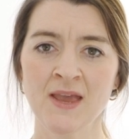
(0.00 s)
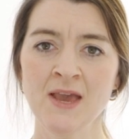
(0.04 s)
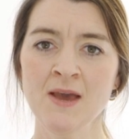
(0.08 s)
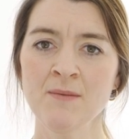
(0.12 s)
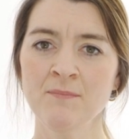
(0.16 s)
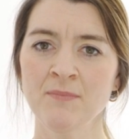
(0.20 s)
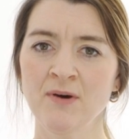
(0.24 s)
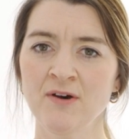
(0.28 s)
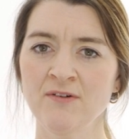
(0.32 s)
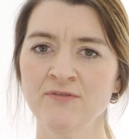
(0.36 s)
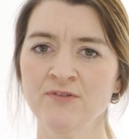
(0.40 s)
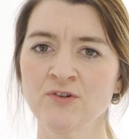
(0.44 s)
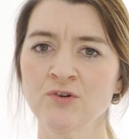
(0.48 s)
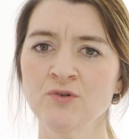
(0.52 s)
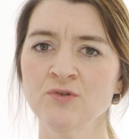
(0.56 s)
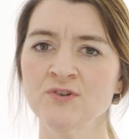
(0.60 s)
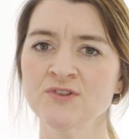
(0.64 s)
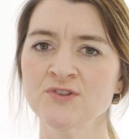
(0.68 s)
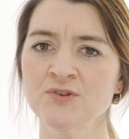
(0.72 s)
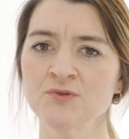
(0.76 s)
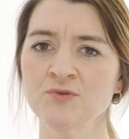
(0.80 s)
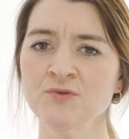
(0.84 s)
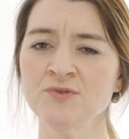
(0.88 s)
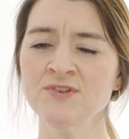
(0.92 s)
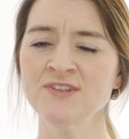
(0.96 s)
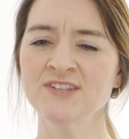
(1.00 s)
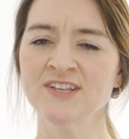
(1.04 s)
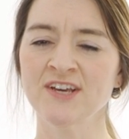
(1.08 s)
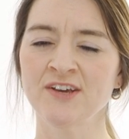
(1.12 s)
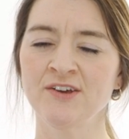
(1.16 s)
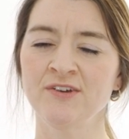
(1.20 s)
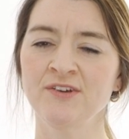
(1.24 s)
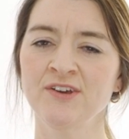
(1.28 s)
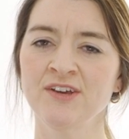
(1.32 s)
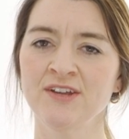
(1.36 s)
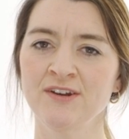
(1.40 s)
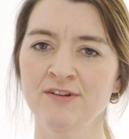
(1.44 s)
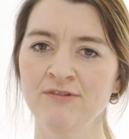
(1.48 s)
but of course also
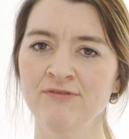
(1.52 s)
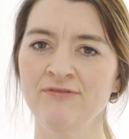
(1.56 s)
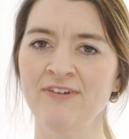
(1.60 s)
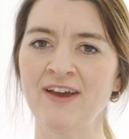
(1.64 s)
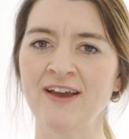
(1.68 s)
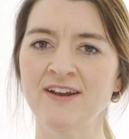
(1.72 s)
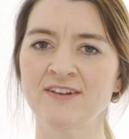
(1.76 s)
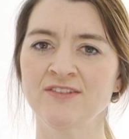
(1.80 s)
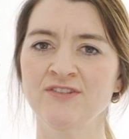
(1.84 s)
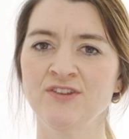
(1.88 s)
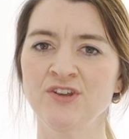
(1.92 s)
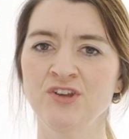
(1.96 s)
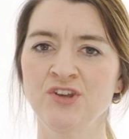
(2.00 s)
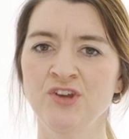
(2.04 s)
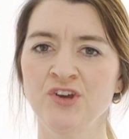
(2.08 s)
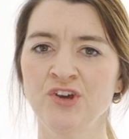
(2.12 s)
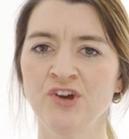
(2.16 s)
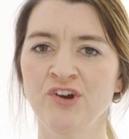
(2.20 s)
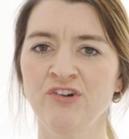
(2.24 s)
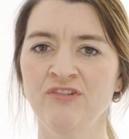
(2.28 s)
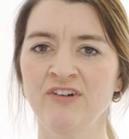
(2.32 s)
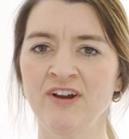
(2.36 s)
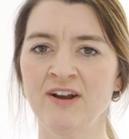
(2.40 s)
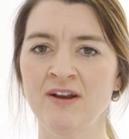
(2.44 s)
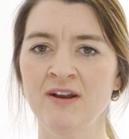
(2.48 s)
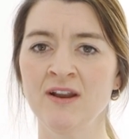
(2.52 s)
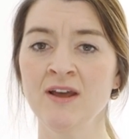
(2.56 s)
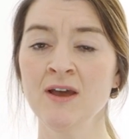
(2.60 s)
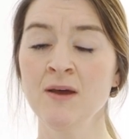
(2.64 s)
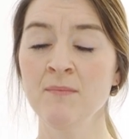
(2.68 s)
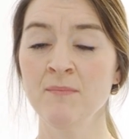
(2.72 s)
can affect the urine